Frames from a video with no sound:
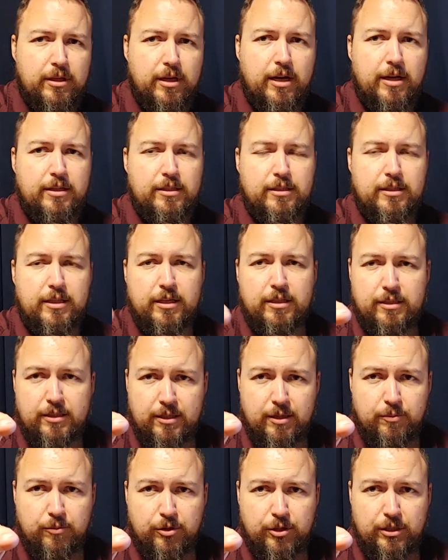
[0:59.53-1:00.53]
God sends
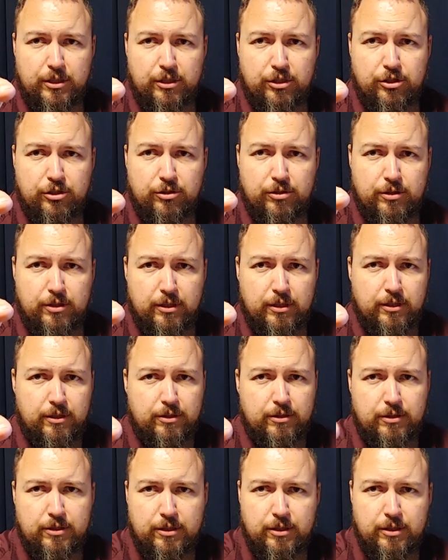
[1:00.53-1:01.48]
someone to, to,